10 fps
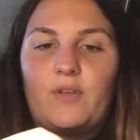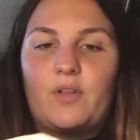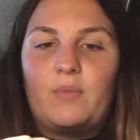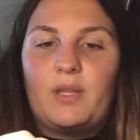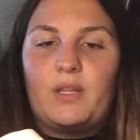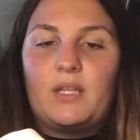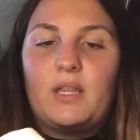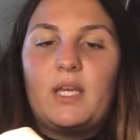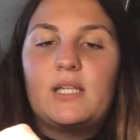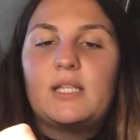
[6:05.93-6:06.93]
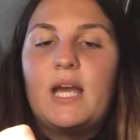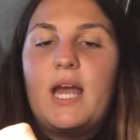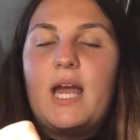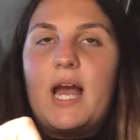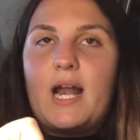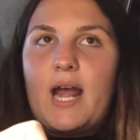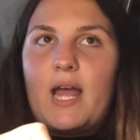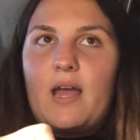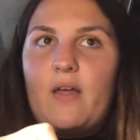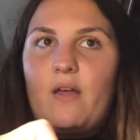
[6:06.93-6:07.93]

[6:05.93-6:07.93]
for their monthly things, and I